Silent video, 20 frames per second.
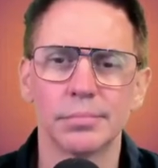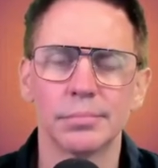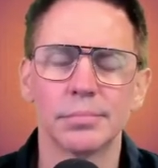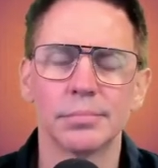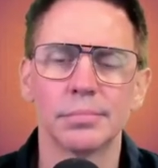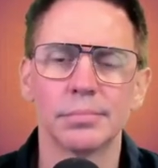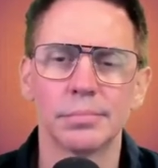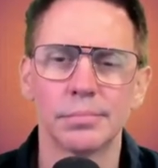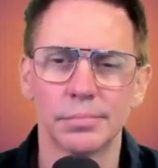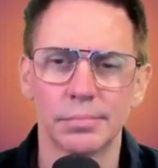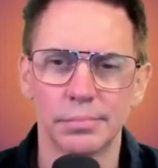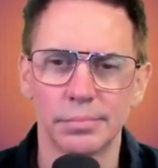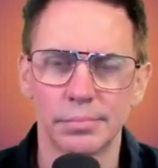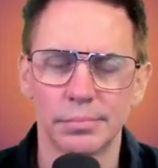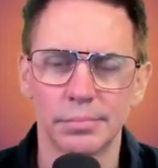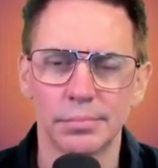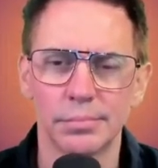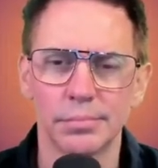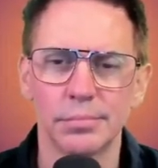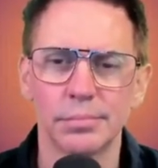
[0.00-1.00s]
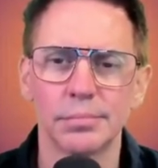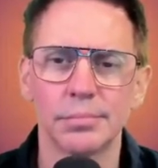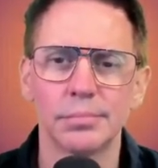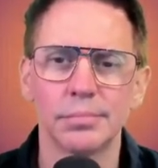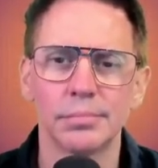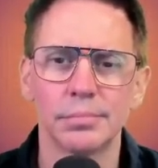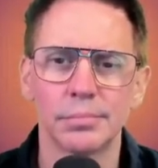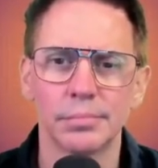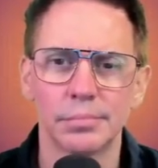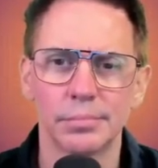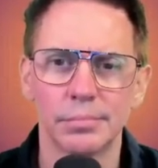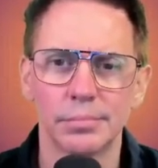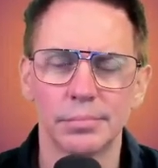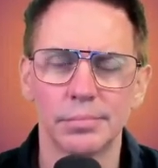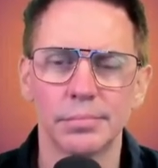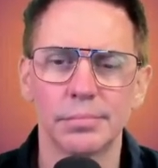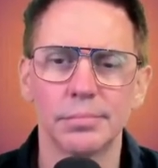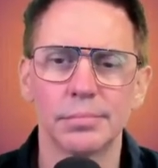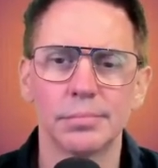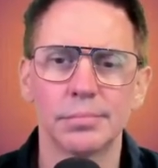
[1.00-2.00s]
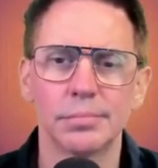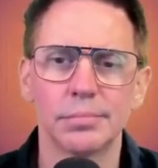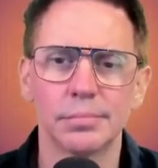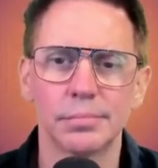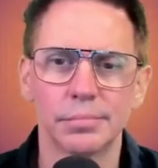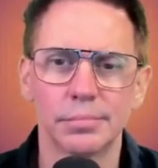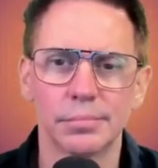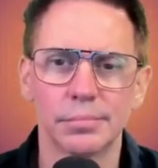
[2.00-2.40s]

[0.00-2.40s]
(silent)